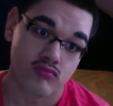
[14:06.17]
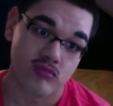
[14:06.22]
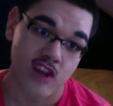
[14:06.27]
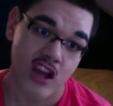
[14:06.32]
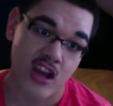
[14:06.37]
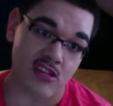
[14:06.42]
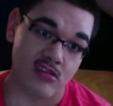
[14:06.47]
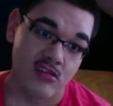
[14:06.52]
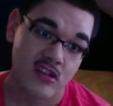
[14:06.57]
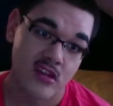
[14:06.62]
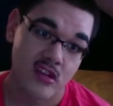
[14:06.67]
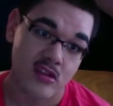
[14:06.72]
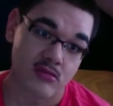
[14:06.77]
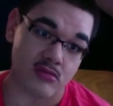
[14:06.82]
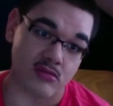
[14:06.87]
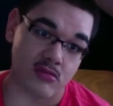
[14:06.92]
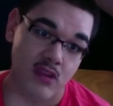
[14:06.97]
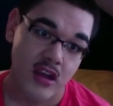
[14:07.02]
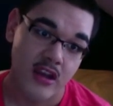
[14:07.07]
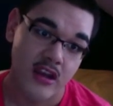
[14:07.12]
I don't know,
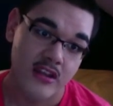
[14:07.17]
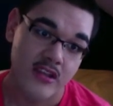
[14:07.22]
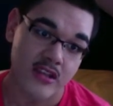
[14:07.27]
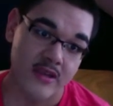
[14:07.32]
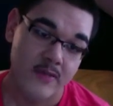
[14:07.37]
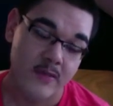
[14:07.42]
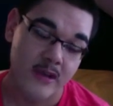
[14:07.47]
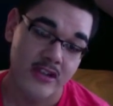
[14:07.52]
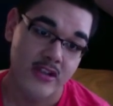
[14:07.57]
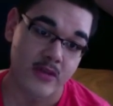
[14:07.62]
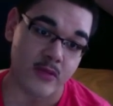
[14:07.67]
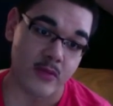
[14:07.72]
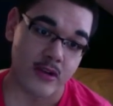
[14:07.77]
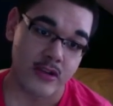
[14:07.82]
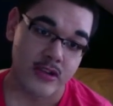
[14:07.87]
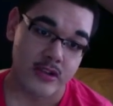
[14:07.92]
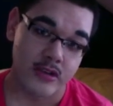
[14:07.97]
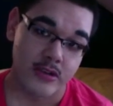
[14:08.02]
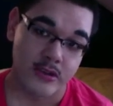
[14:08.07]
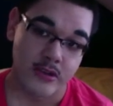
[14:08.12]
I guess they made too
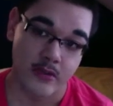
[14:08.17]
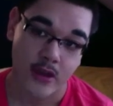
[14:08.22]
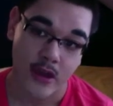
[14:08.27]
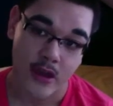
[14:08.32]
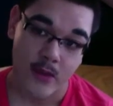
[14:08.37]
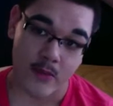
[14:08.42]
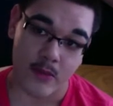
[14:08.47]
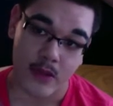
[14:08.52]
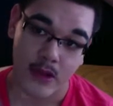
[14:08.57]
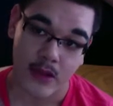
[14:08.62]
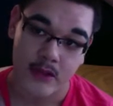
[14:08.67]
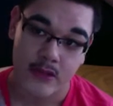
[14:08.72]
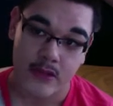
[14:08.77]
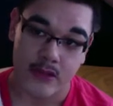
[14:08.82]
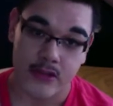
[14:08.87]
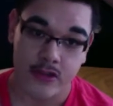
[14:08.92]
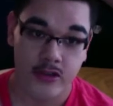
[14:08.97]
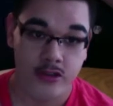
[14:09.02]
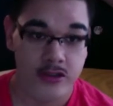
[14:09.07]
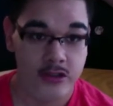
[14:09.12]
much in the UK. Beyonce
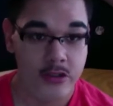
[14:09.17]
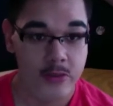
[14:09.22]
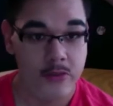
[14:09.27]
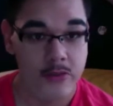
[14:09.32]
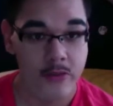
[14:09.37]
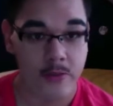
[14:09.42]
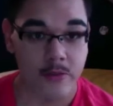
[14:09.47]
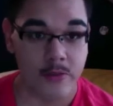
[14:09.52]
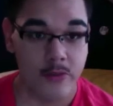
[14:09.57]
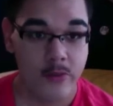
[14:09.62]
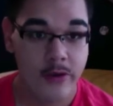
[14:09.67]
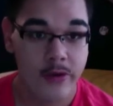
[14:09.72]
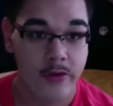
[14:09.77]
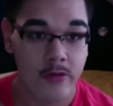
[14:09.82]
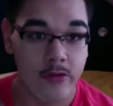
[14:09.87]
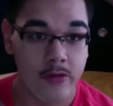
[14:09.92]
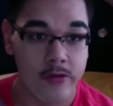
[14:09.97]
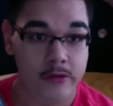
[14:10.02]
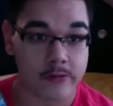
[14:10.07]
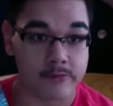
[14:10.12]
should have shipped some to
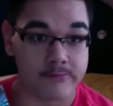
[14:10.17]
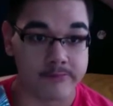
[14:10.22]
Maryland.